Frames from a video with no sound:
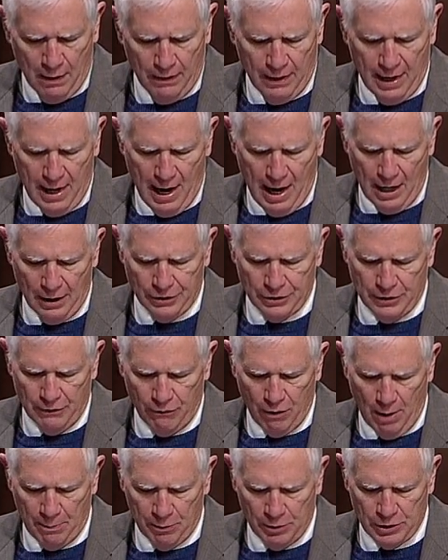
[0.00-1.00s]
"The House of
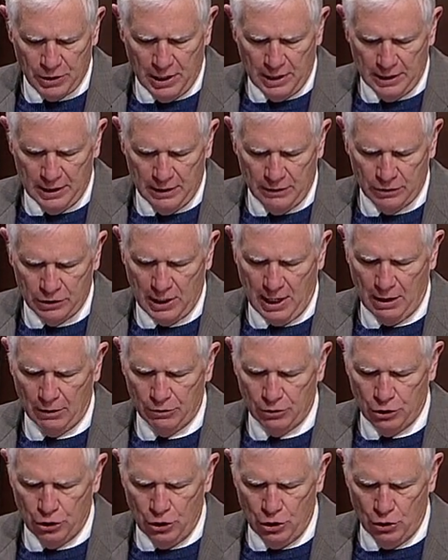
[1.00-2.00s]
Representatives shall
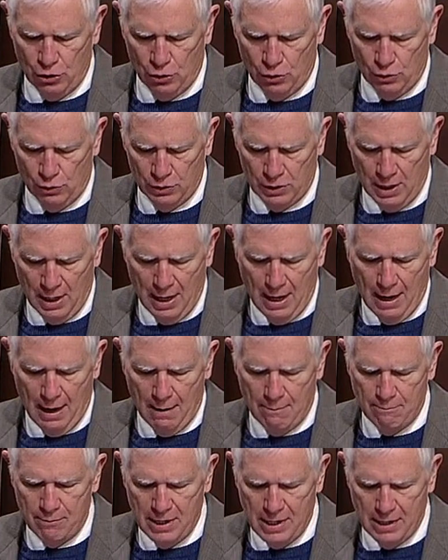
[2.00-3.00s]
choose
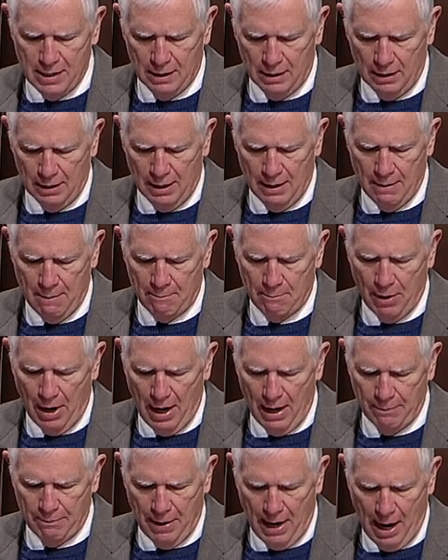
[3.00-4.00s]
immediately
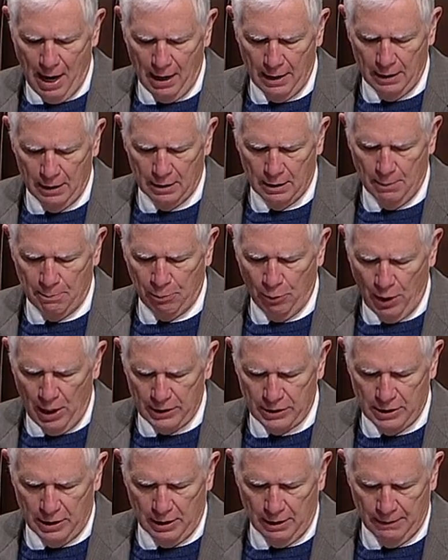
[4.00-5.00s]
by ballot the
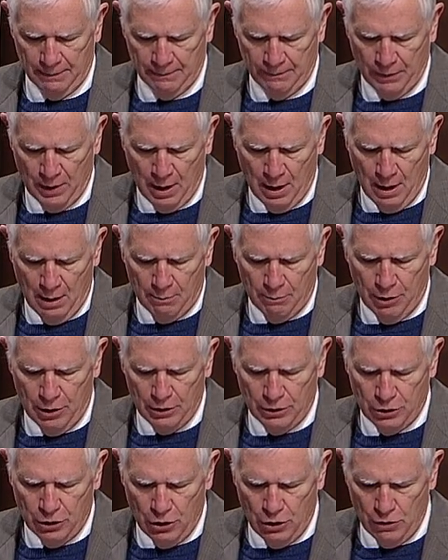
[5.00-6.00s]
president. But
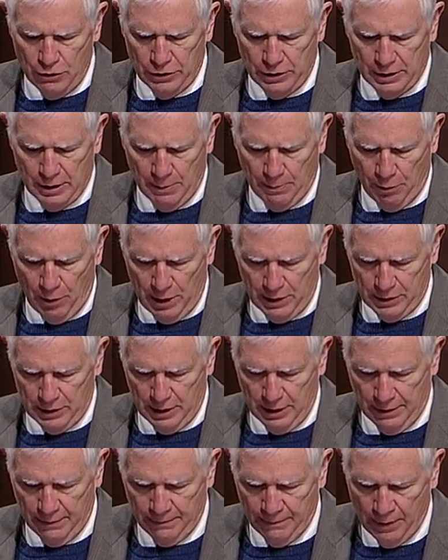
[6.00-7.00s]
in choosing the
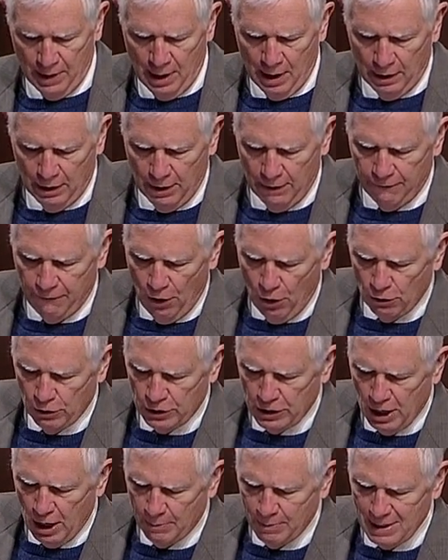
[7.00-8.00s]
president, the vote
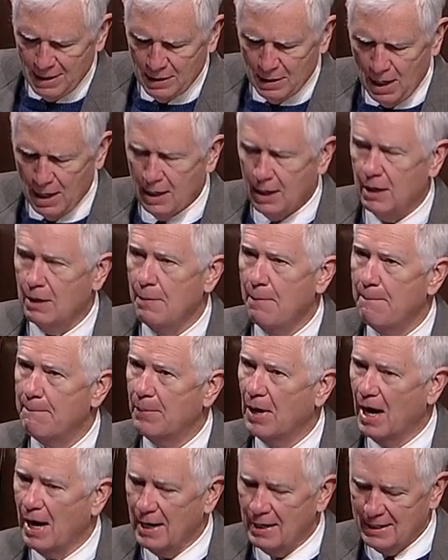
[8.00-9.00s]
shall be taken
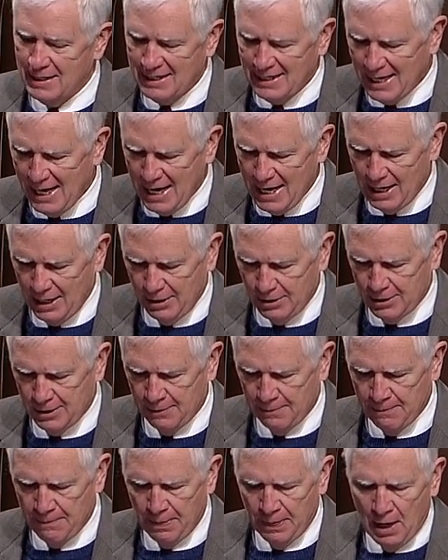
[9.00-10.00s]
by states,
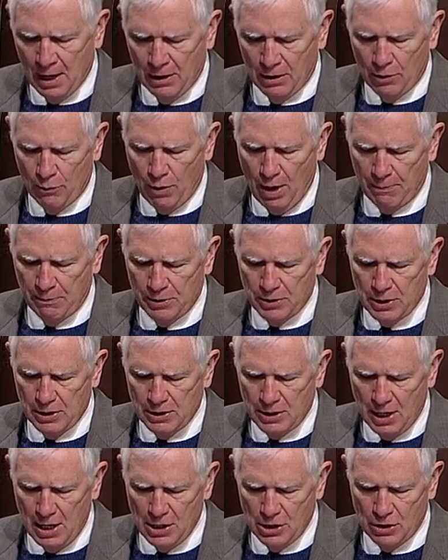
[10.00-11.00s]
the
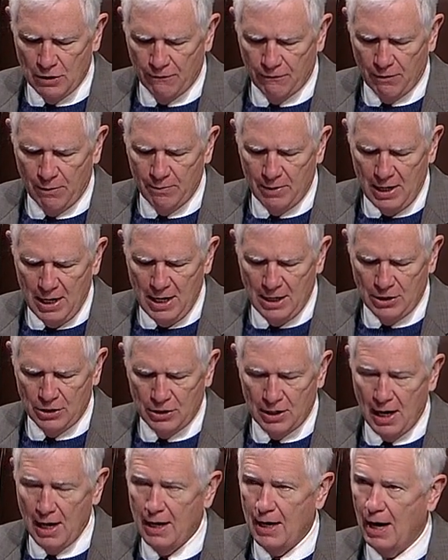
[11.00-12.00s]
representation from each
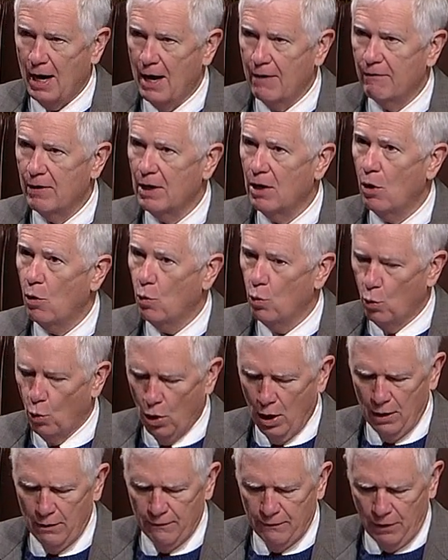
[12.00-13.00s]
state having
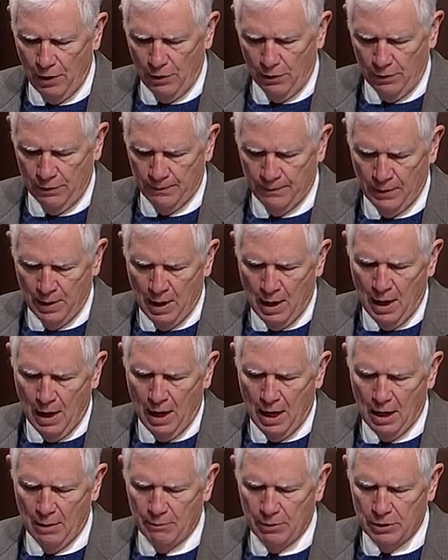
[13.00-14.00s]
one vote,
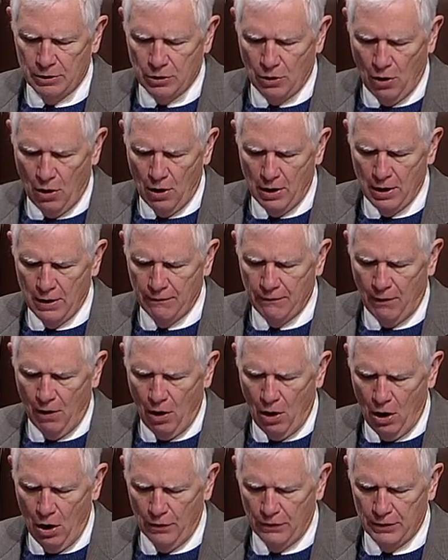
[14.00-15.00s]
and a majority of
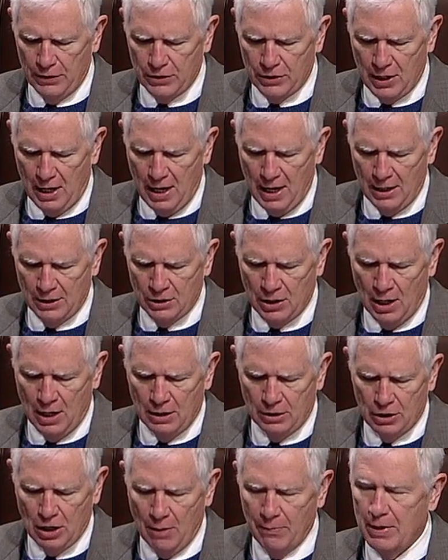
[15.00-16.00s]
all the states
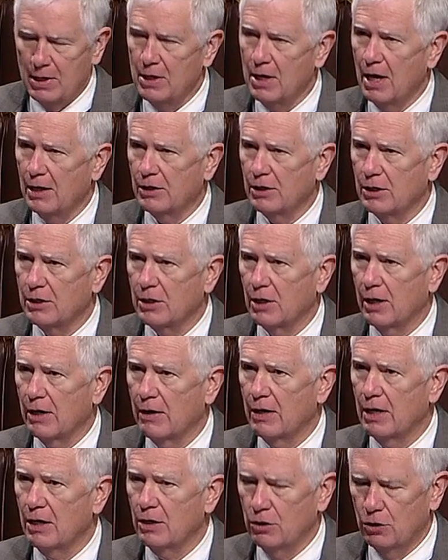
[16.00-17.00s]
shall be
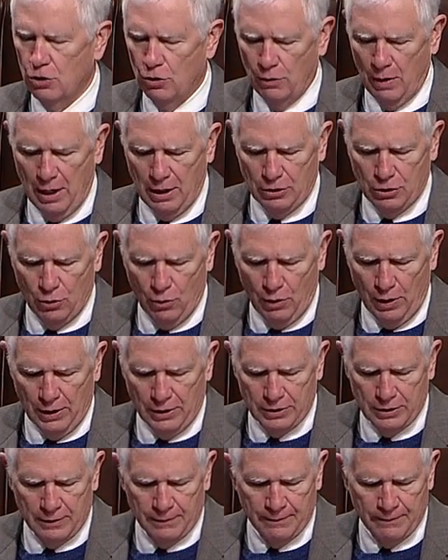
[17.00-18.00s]
necessary to a
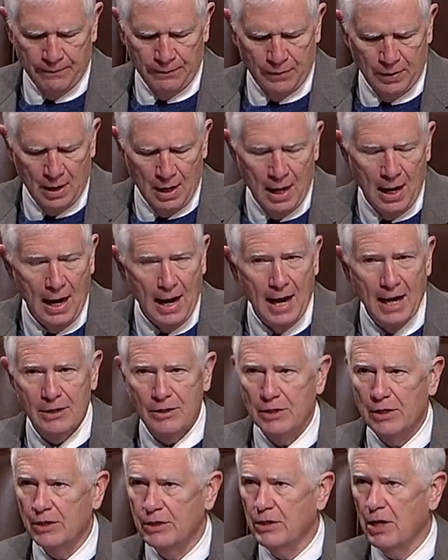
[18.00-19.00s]
choice."
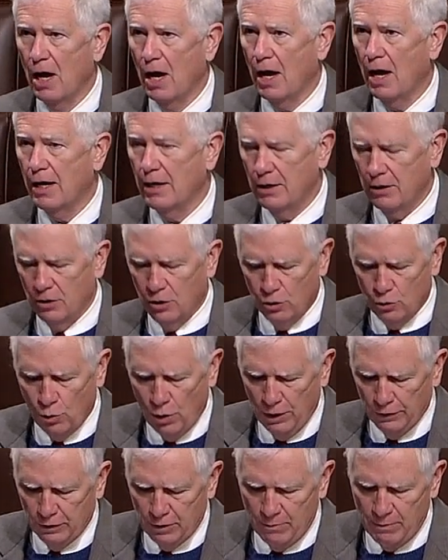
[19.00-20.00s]
As an aside, the
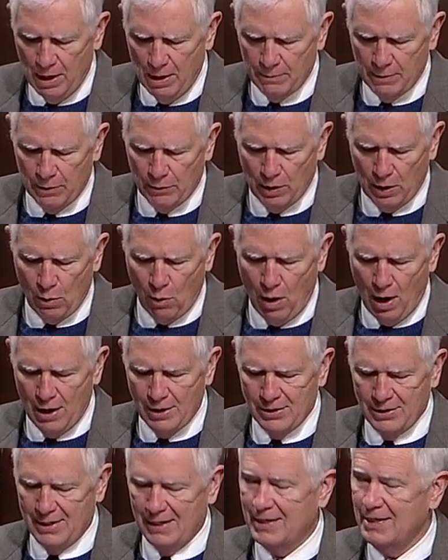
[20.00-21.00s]
12th Amendment
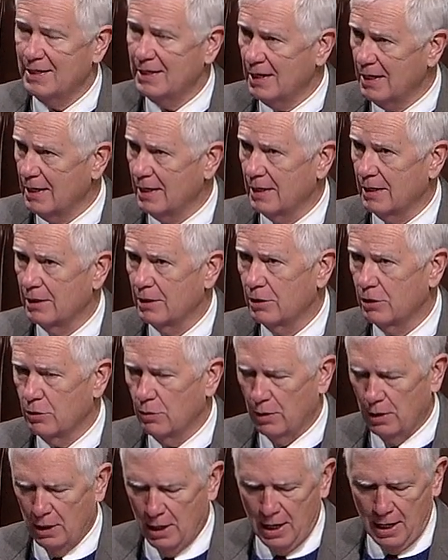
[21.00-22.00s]
requires the Senate
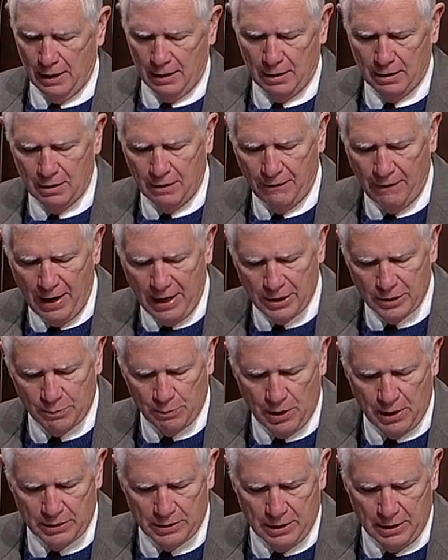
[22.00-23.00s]
to elect the vice
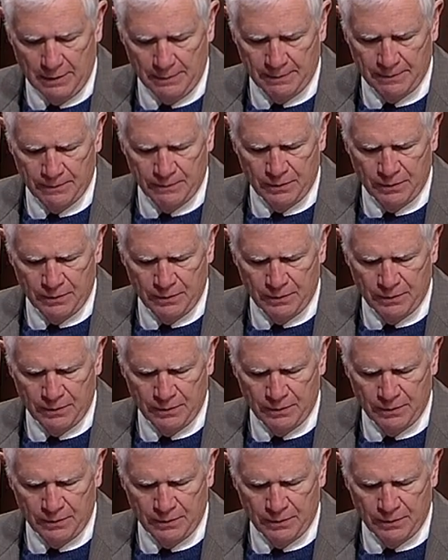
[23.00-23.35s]
president.